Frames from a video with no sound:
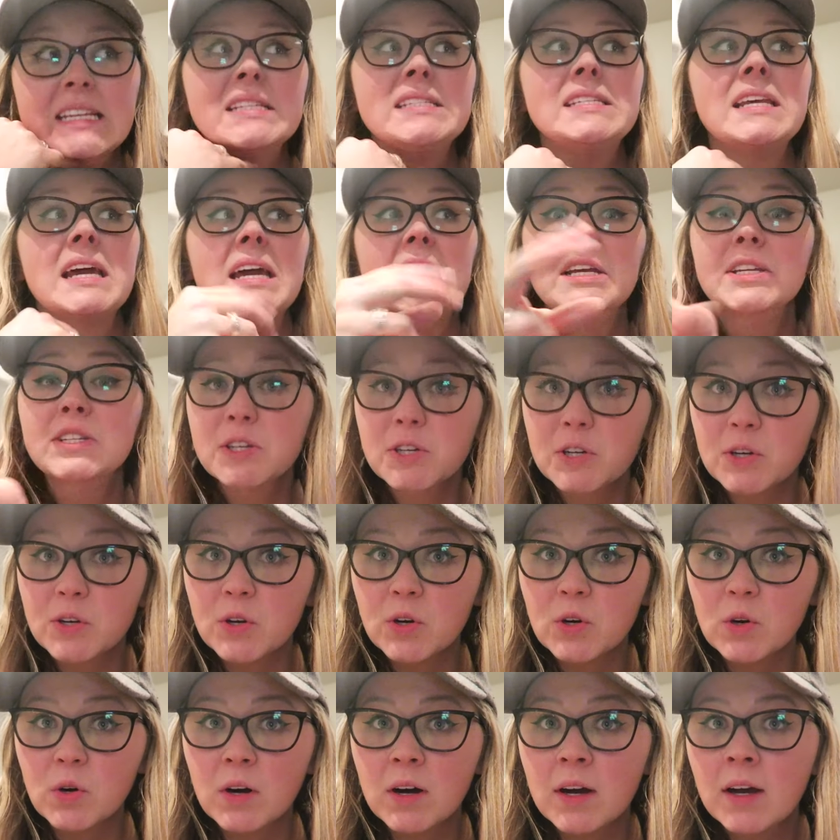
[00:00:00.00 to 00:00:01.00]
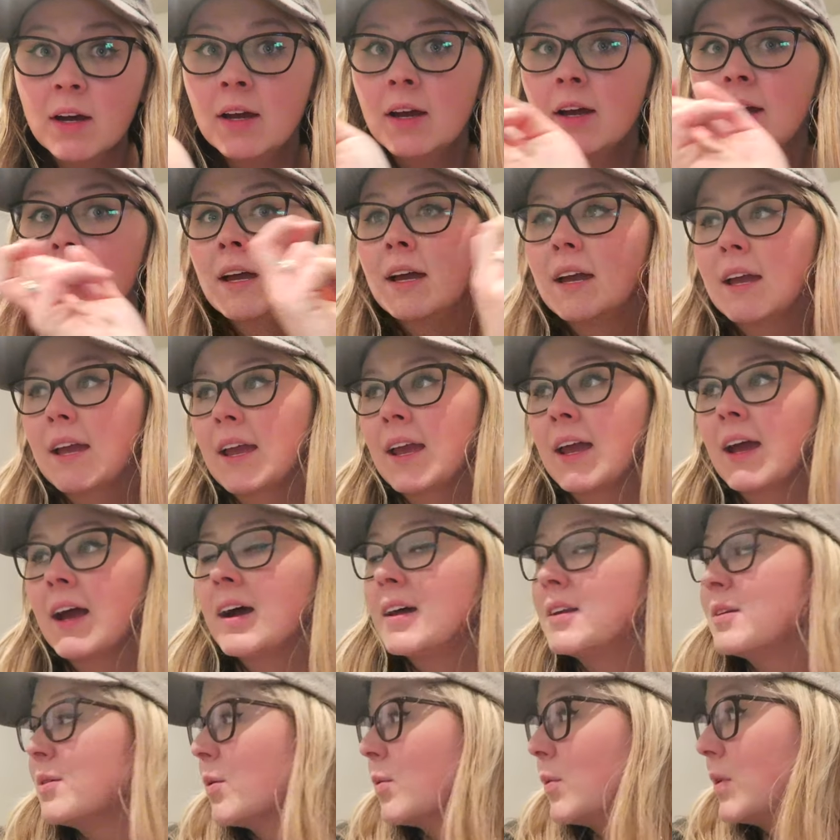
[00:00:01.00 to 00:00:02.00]
day two
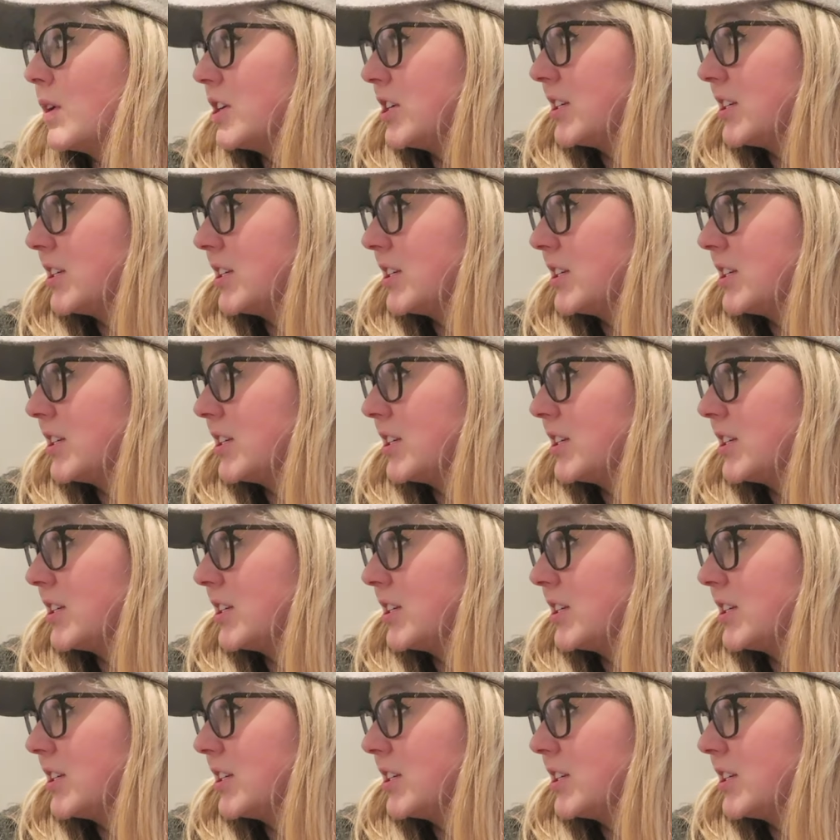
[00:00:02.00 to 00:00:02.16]
and we